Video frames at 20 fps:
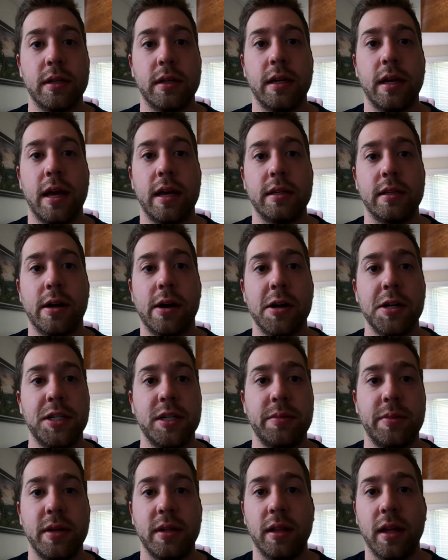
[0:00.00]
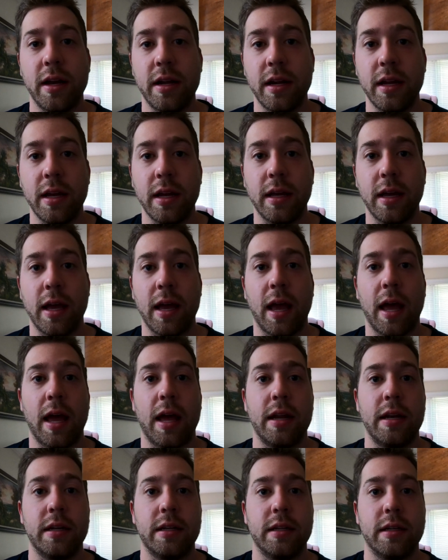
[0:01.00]
It has RGB lighting,
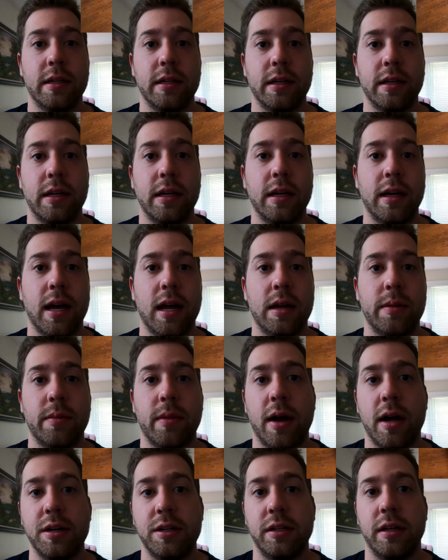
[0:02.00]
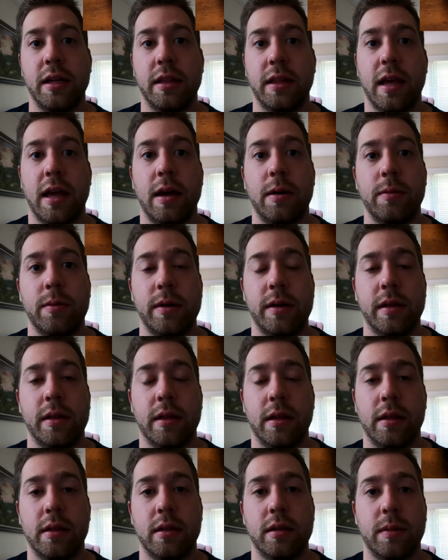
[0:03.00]
and you can kind of modulate that
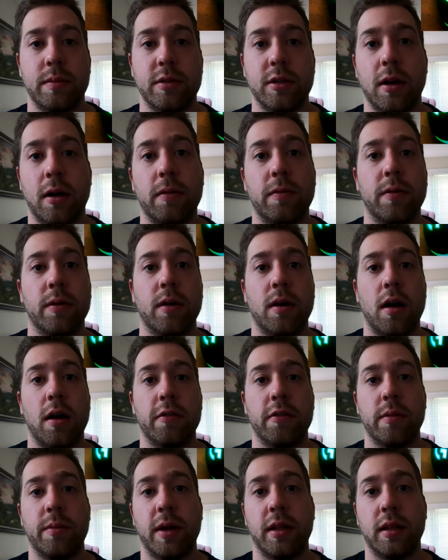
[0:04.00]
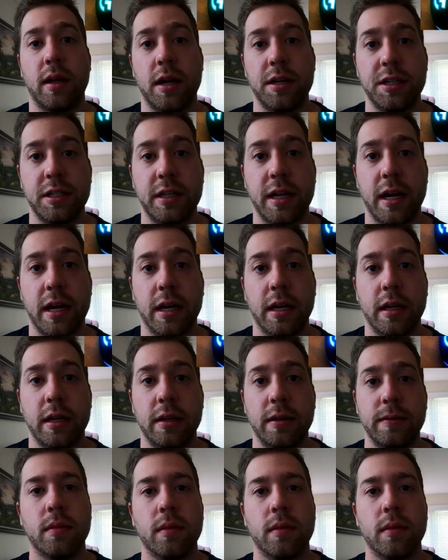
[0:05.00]
with some software offered by Logitech.